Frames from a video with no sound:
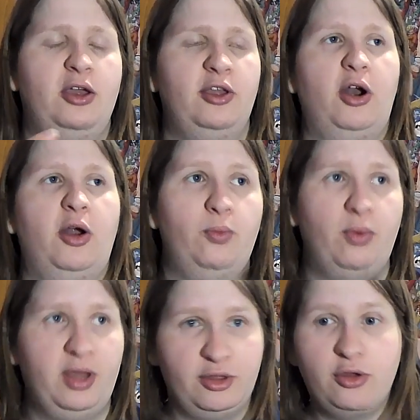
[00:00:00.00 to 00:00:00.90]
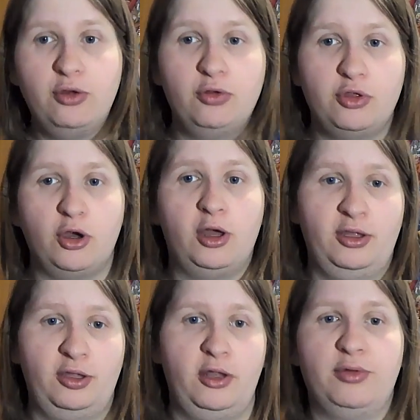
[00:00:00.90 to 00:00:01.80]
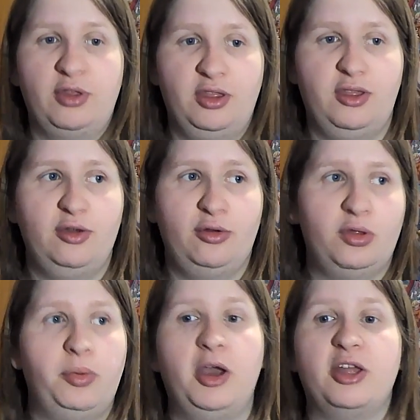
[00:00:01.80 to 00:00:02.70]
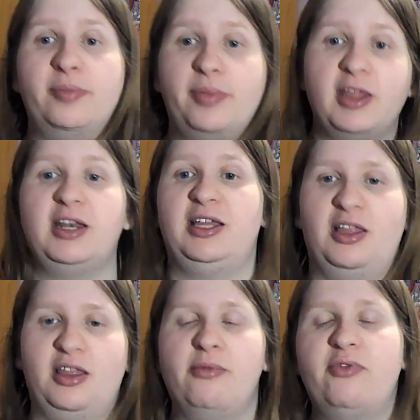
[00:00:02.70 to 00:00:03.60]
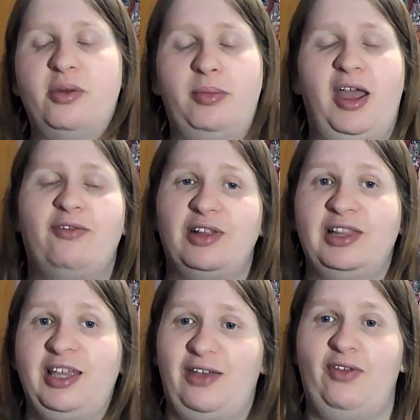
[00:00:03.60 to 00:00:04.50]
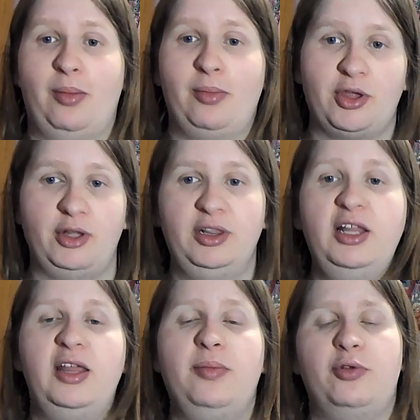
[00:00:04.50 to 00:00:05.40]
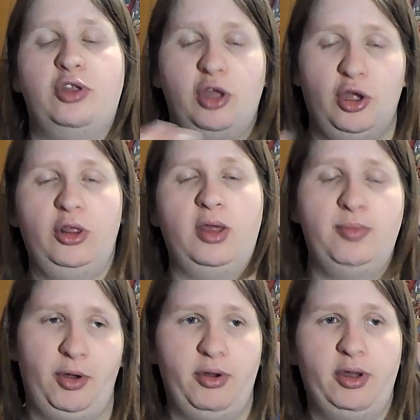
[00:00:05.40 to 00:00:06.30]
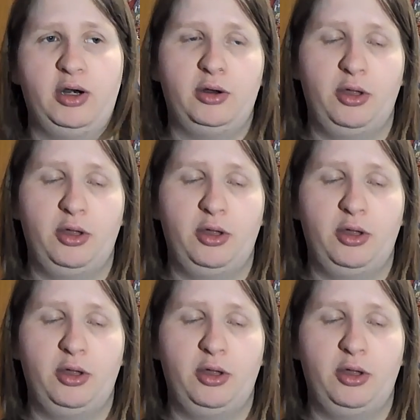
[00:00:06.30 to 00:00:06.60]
you know, when the Kuja, you know, since there's a possibility that some of them may have to leave Amazon Lily, particularly Bo and,